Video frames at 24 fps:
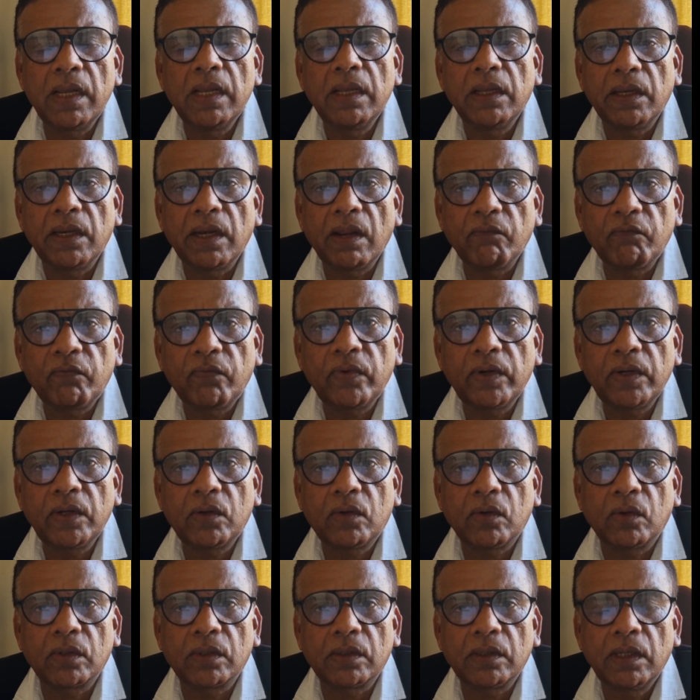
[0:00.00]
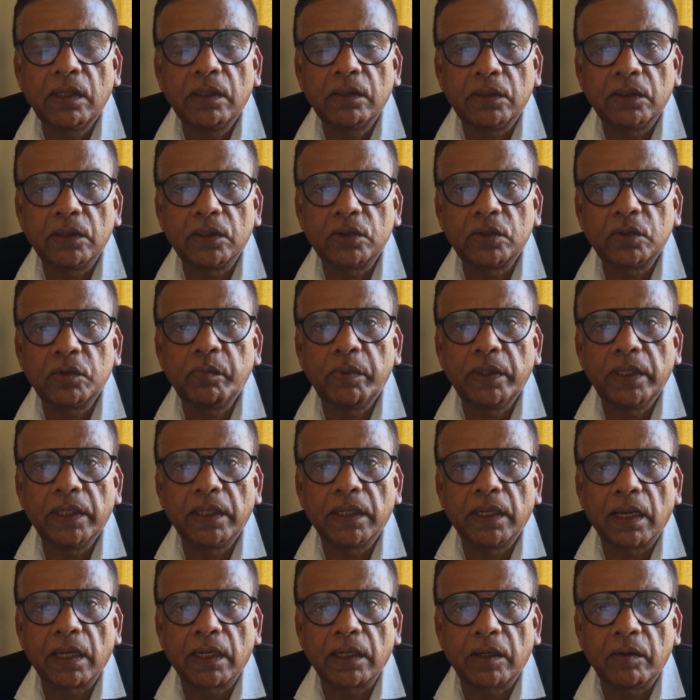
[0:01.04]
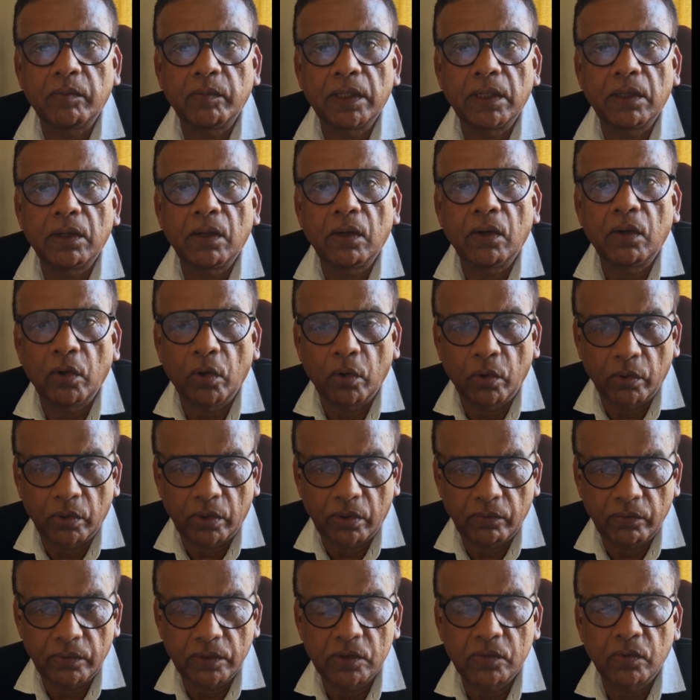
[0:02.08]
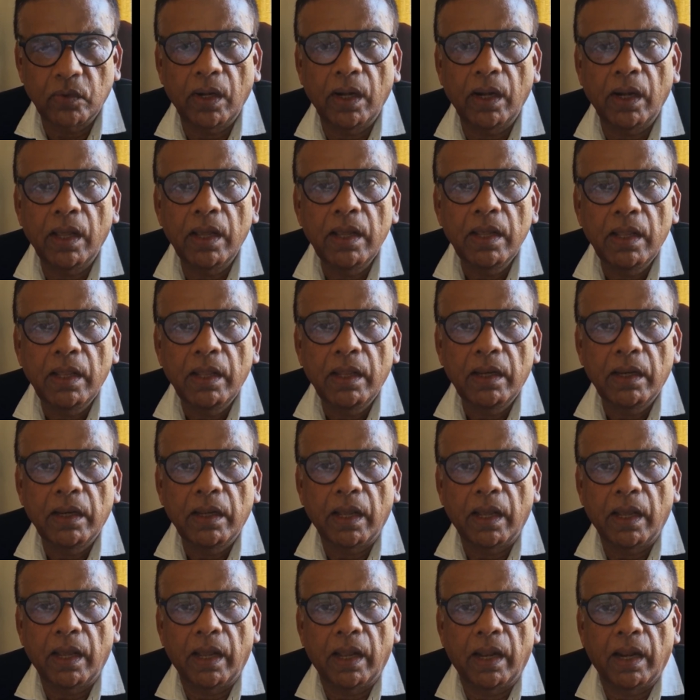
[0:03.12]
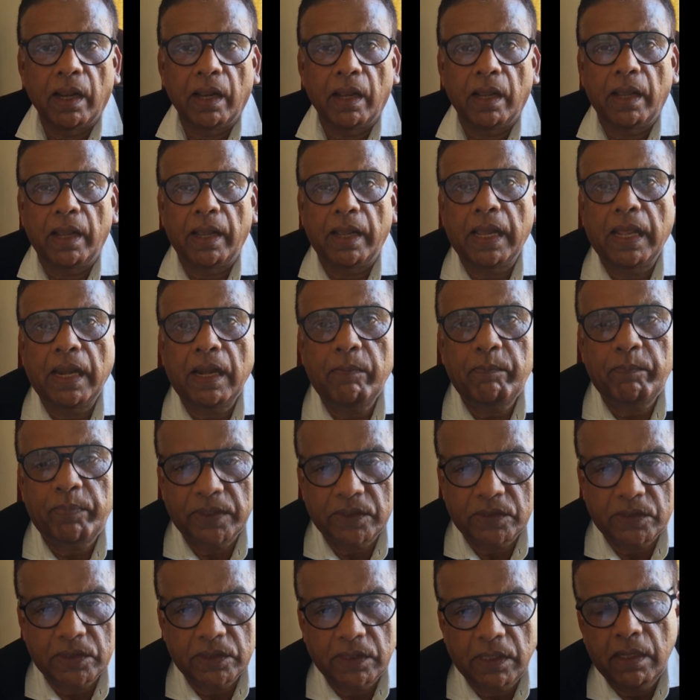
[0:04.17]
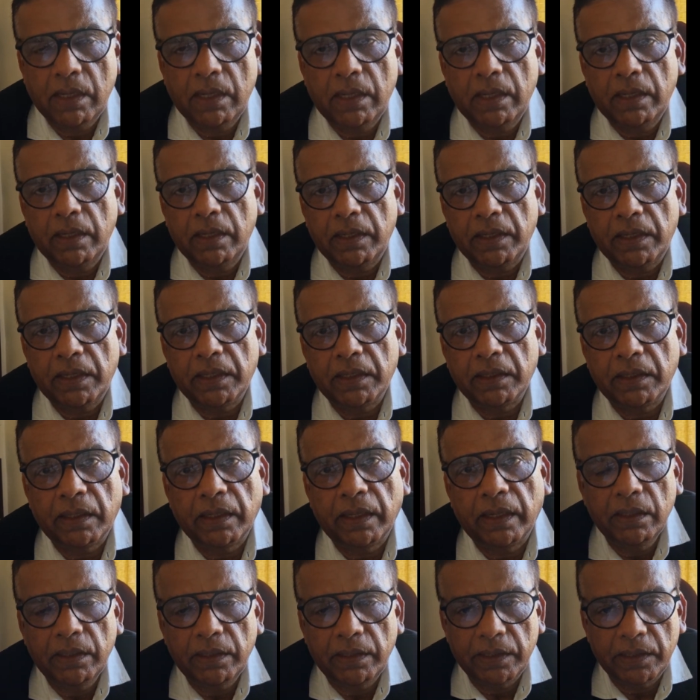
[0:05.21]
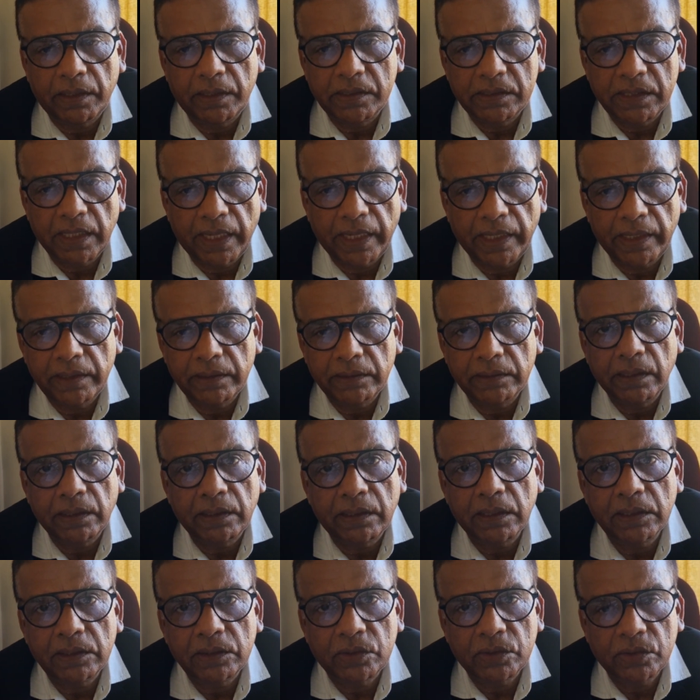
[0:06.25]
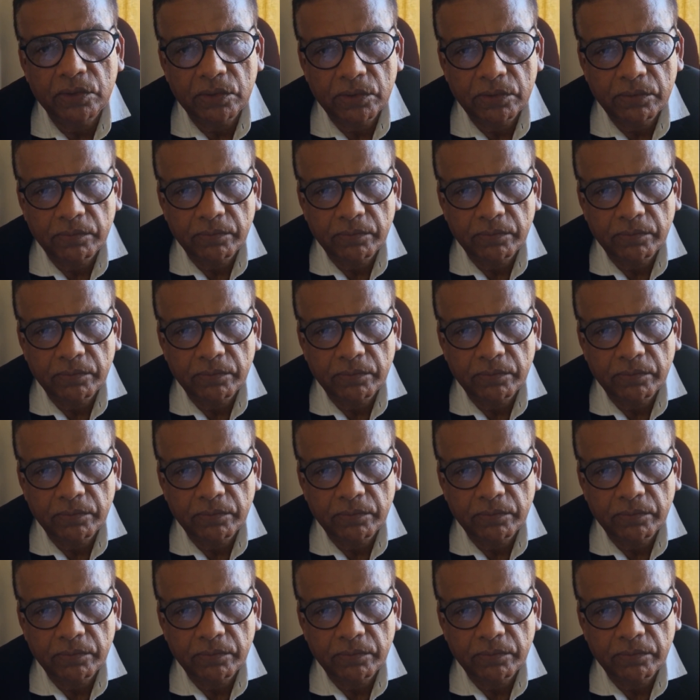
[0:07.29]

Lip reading: In every court, there should be an argument note which will help us in deciding the case.